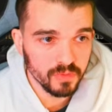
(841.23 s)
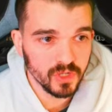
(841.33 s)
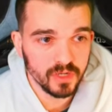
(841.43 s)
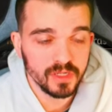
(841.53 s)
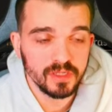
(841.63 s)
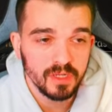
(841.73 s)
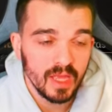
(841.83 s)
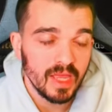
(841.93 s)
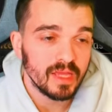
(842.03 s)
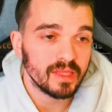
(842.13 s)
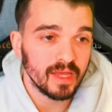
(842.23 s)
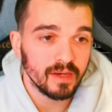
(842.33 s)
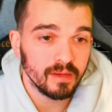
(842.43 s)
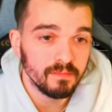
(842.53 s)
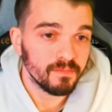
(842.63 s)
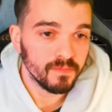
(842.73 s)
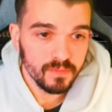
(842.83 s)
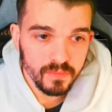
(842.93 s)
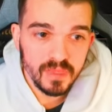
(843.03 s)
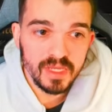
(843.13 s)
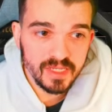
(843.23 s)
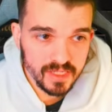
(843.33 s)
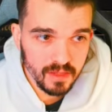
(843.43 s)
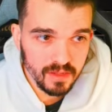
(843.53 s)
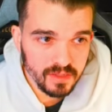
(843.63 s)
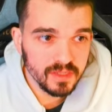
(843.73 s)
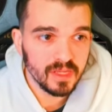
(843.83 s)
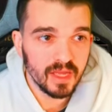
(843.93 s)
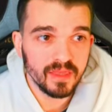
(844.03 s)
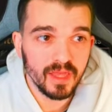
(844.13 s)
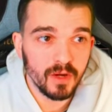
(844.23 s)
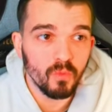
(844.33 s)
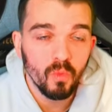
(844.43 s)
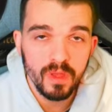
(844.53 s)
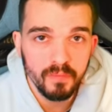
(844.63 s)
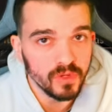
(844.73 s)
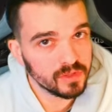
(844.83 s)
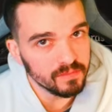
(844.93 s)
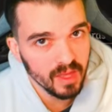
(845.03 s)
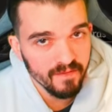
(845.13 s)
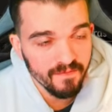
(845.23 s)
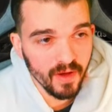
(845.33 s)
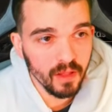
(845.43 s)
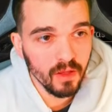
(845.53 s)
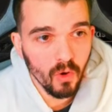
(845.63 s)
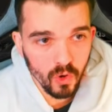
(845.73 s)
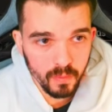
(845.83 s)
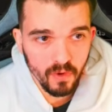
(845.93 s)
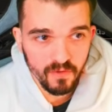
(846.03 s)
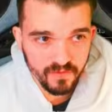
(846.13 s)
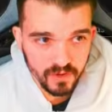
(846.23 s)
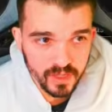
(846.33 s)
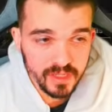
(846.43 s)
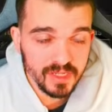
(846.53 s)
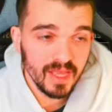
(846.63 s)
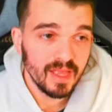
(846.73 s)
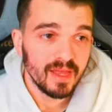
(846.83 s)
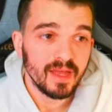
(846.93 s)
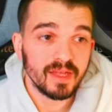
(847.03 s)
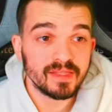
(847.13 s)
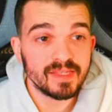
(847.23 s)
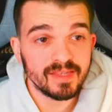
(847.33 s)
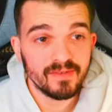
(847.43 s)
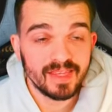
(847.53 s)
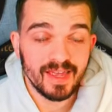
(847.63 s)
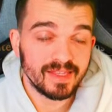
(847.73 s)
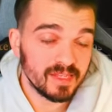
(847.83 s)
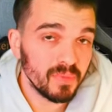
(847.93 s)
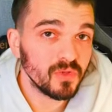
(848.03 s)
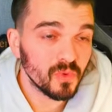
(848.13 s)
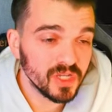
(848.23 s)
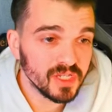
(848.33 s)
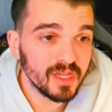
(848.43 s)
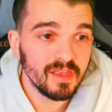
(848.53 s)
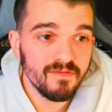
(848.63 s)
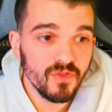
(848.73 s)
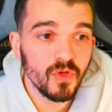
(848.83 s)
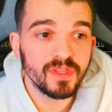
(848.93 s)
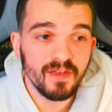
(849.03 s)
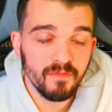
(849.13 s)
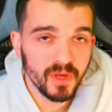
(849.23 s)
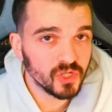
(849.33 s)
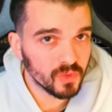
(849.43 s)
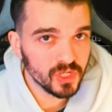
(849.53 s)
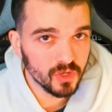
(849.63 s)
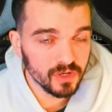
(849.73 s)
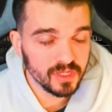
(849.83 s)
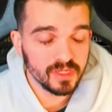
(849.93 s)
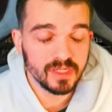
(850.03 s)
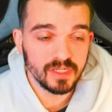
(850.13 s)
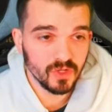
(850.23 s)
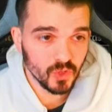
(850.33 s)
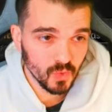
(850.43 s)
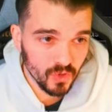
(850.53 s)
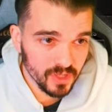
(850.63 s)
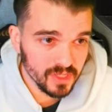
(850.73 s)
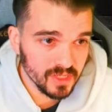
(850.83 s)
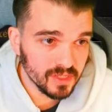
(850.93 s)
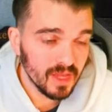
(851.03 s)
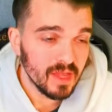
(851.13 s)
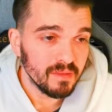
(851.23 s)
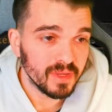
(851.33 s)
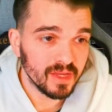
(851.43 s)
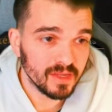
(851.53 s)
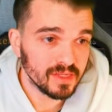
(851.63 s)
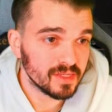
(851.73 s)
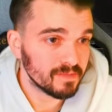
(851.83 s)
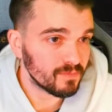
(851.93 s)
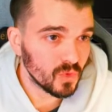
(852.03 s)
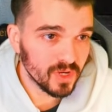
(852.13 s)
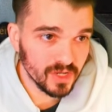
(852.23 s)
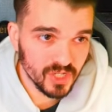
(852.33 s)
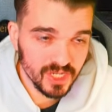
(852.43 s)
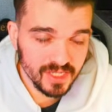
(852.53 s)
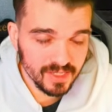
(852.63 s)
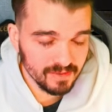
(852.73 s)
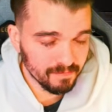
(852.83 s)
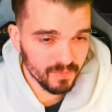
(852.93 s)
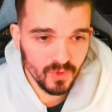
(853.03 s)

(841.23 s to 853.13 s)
orbs on it, then instill it, and then we put a Val orb over it. And yeah, it's a bit risky. If you don't have much resources, it's not worth it, because you can just